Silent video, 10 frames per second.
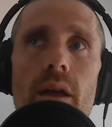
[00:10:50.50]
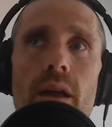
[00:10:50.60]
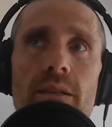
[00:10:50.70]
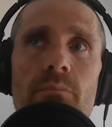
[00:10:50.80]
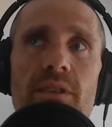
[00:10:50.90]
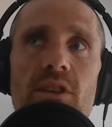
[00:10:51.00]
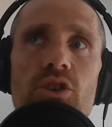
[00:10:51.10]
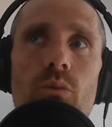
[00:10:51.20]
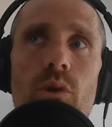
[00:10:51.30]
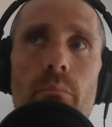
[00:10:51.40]
in a
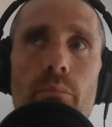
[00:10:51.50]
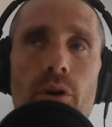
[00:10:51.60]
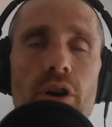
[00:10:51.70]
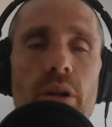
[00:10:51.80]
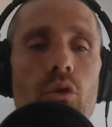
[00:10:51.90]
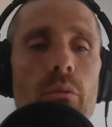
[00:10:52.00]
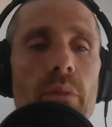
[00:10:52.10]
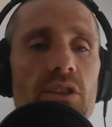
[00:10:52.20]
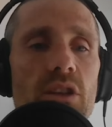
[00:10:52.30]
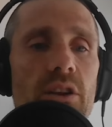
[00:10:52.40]
position where I'm burning more
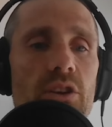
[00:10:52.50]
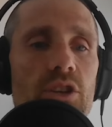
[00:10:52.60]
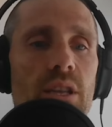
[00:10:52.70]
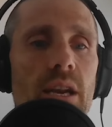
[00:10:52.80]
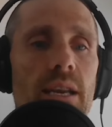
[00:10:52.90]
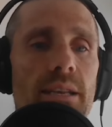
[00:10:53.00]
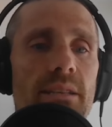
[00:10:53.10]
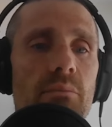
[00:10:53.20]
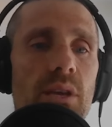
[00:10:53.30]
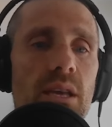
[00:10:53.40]
mental energy than I need
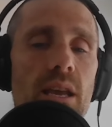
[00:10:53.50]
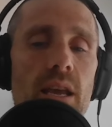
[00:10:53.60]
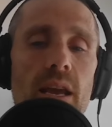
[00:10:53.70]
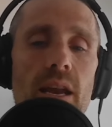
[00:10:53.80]
to be.